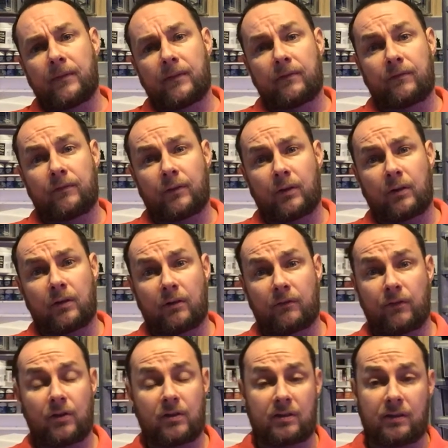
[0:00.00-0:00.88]
For the
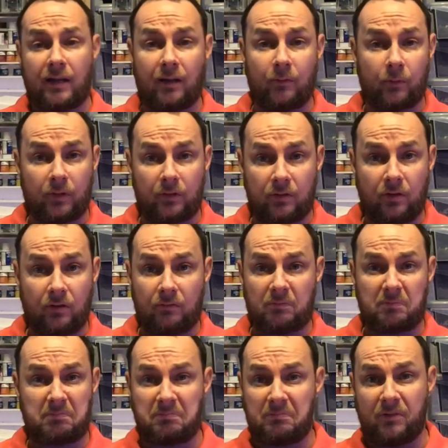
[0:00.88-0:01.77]
first night, we'd
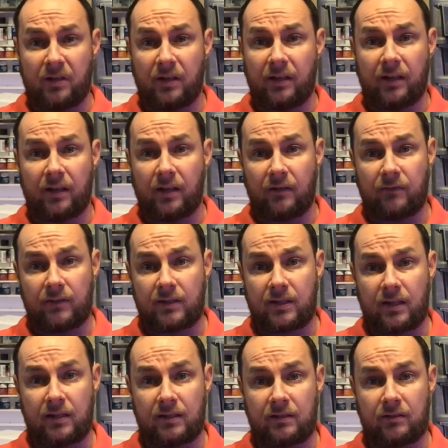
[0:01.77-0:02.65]
not really any
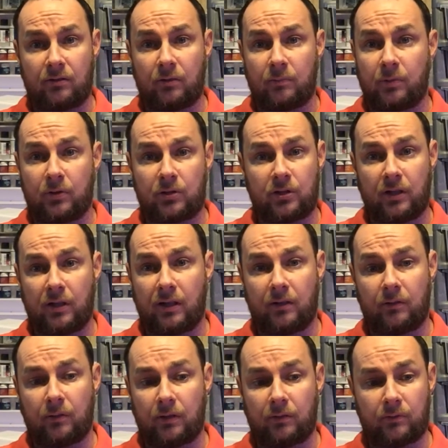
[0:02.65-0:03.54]
advertising or pushing it
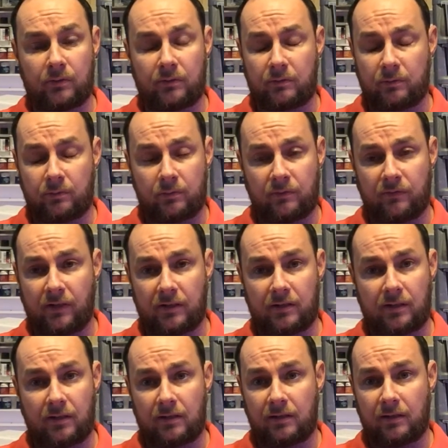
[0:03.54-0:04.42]
anywhere. It was
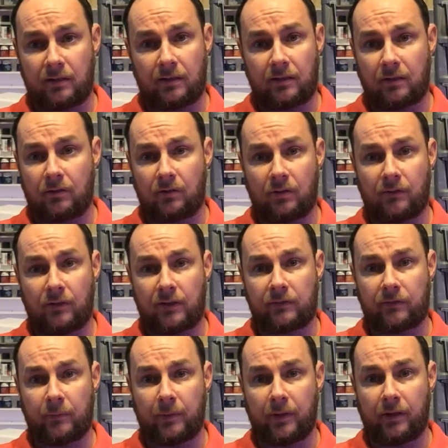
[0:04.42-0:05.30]
fantastic. I couldn't have
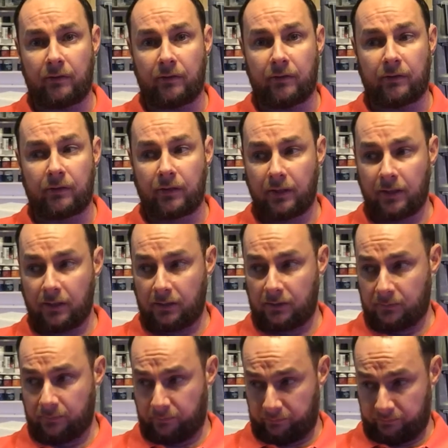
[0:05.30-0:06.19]
asked for better, and
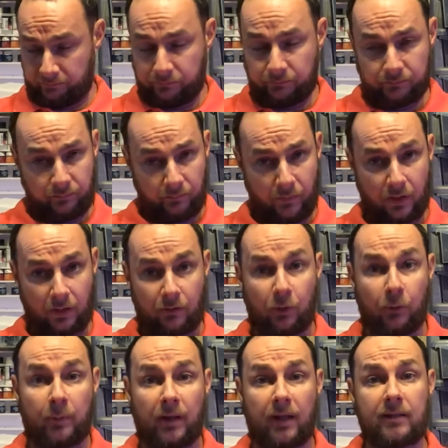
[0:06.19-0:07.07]
the
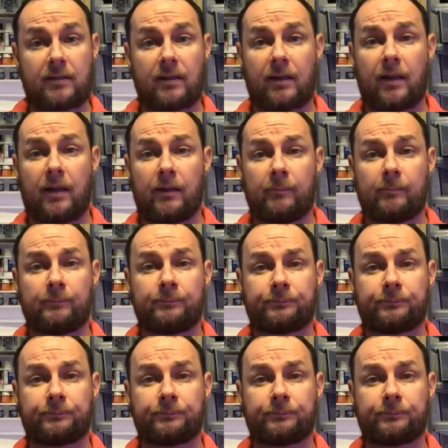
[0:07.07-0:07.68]
group of lads that came,